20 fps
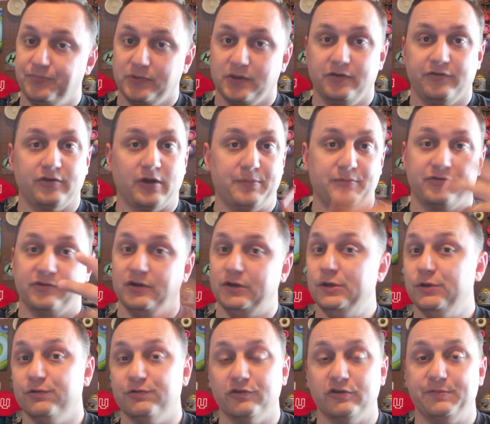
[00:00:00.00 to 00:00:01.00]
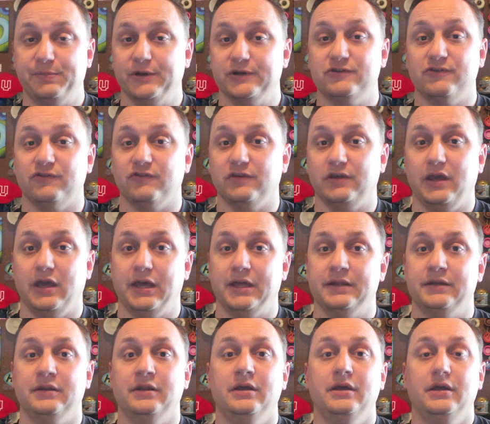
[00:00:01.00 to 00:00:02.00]
So I'm just going to use those pictures
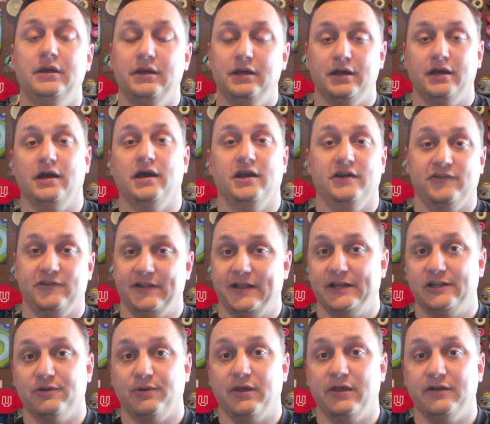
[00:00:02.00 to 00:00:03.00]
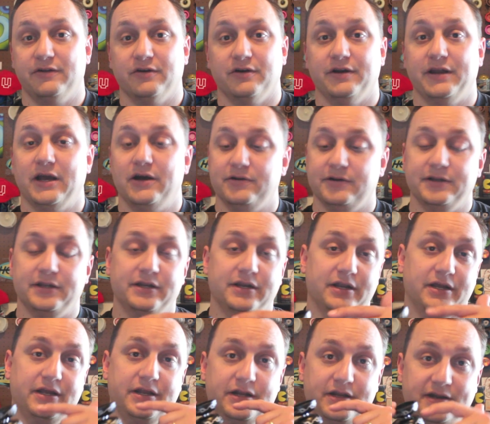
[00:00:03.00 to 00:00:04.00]
again because I like the way they turned out, and
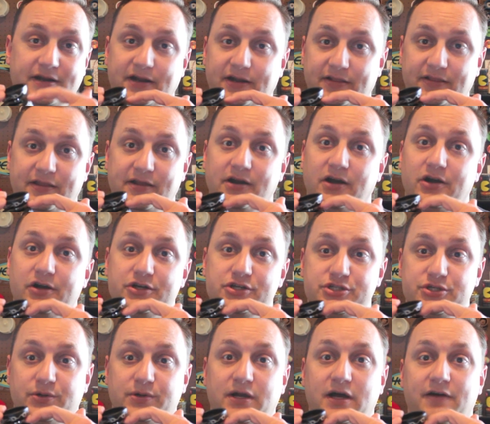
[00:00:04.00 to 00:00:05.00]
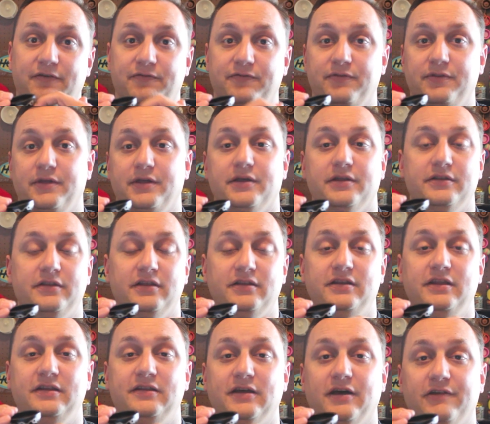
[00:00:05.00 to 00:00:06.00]
it already showed off the
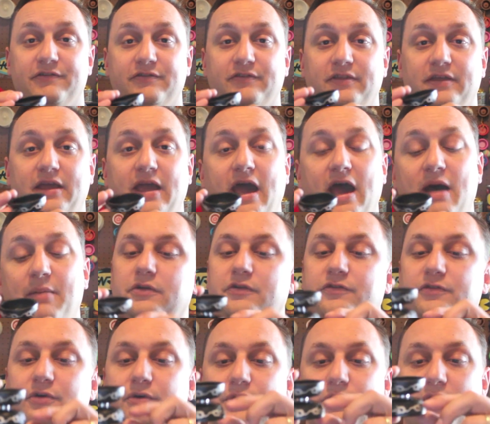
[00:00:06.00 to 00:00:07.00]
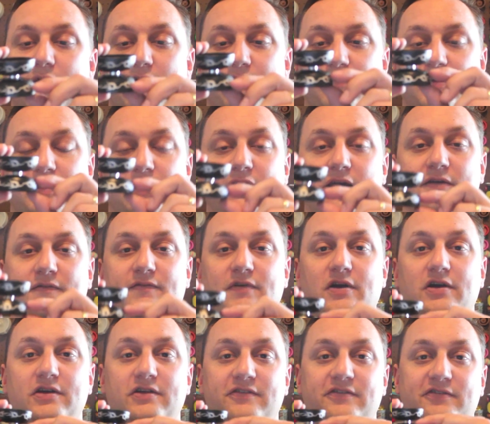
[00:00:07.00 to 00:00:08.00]
details of the gap. So you have a
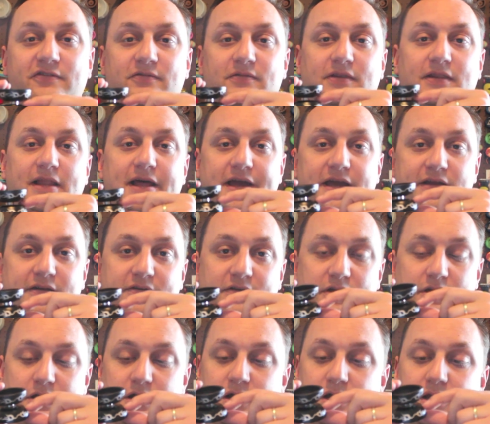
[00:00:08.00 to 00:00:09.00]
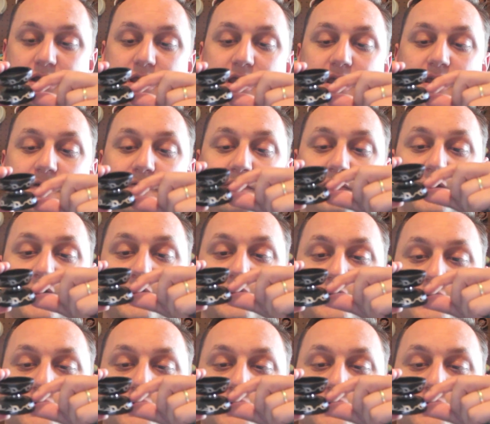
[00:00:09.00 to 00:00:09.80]
very slight concave in,